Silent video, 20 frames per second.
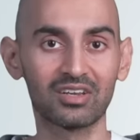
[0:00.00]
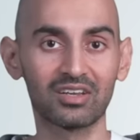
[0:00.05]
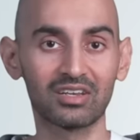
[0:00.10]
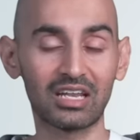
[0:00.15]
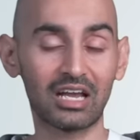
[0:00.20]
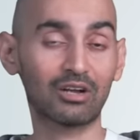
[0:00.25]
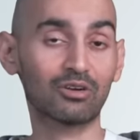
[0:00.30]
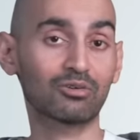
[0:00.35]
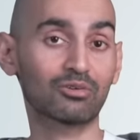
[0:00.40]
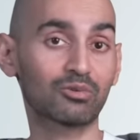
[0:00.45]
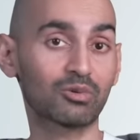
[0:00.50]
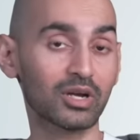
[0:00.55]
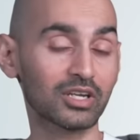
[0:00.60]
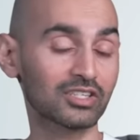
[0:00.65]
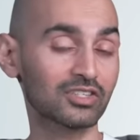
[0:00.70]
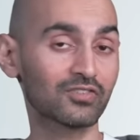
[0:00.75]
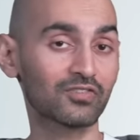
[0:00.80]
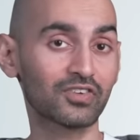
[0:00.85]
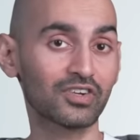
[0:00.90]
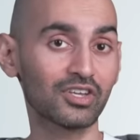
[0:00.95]
Now,
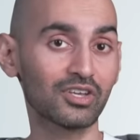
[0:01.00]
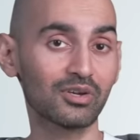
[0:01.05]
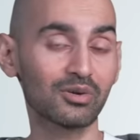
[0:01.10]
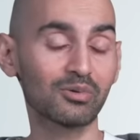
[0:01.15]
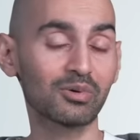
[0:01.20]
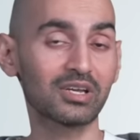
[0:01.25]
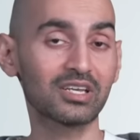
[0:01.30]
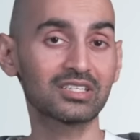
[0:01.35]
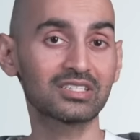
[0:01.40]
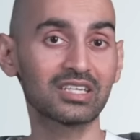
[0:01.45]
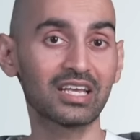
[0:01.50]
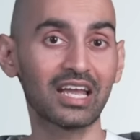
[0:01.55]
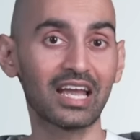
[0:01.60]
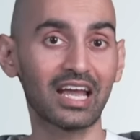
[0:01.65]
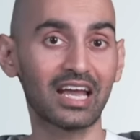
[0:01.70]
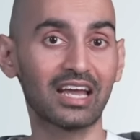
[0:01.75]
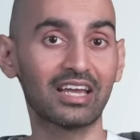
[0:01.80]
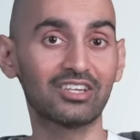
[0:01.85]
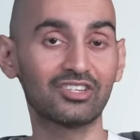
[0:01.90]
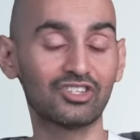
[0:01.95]
question for you is
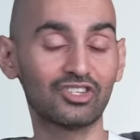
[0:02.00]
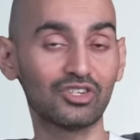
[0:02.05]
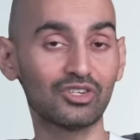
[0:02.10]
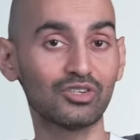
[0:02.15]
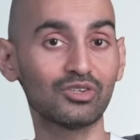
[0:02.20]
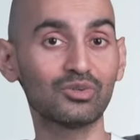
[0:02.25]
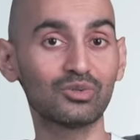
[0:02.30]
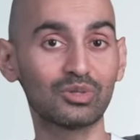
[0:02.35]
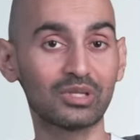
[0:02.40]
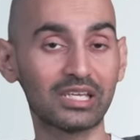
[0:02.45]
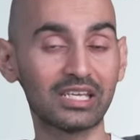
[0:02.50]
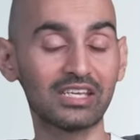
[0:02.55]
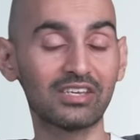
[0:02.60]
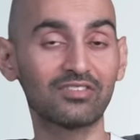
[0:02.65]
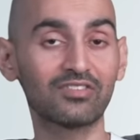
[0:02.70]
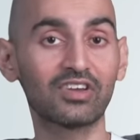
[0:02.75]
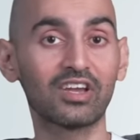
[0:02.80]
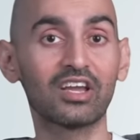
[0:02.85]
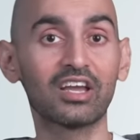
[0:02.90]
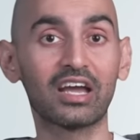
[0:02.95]
do you
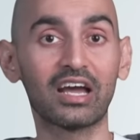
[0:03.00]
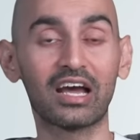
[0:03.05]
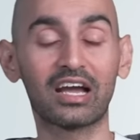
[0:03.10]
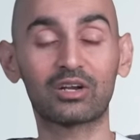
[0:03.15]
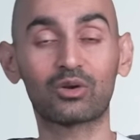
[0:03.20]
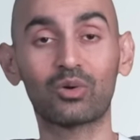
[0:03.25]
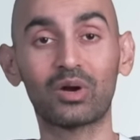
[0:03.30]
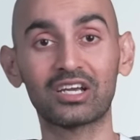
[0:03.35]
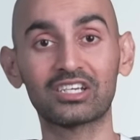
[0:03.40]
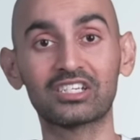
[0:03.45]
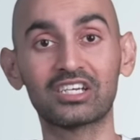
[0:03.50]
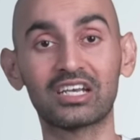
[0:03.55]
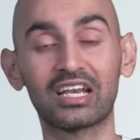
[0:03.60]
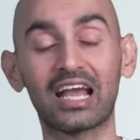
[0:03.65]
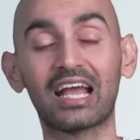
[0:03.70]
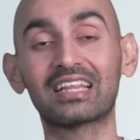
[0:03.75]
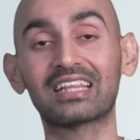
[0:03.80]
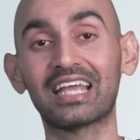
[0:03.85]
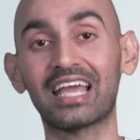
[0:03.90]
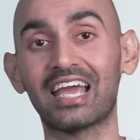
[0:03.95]
leave a question
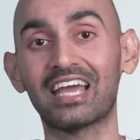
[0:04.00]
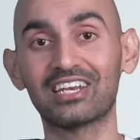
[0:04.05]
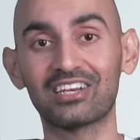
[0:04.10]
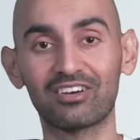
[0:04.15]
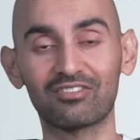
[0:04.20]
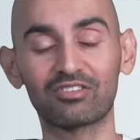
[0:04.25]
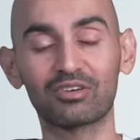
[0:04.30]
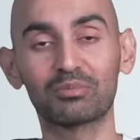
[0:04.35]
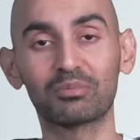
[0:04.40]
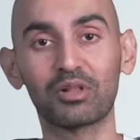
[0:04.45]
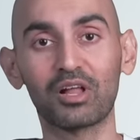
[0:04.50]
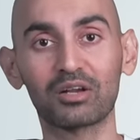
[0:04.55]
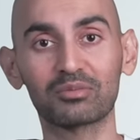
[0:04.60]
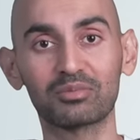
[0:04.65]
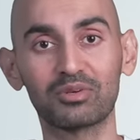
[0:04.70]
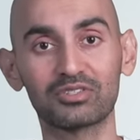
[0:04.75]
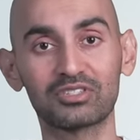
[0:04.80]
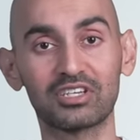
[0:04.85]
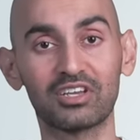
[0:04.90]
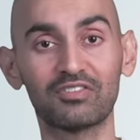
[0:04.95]
at the end of your blog
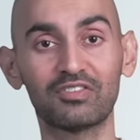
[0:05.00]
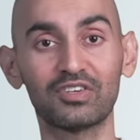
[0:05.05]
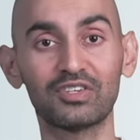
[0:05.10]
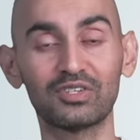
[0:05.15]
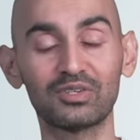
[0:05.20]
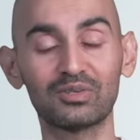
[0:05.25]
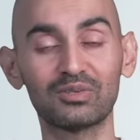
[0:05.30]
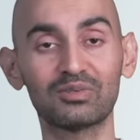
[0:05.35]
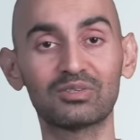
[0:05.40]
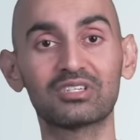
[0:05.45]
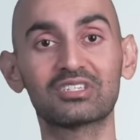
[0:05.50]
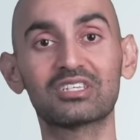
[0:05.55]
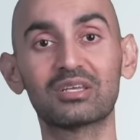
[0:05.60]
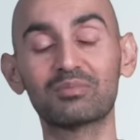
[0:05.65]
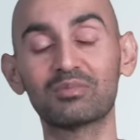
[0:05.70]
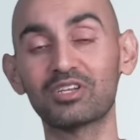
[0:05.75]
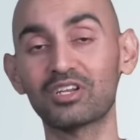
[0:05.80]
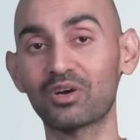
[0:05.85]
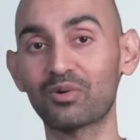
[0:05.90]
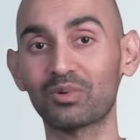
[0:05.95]
post? If you do, just let
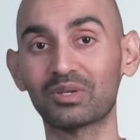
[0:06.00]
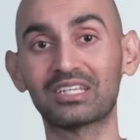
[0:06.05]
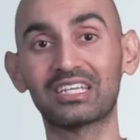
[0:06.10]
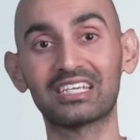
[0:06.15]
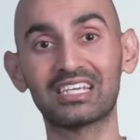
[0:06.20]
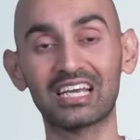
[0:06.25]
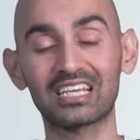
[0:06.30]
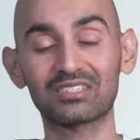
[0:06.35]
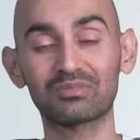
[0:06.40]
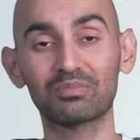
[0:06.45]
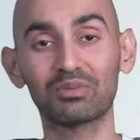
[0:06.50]
me know with a yes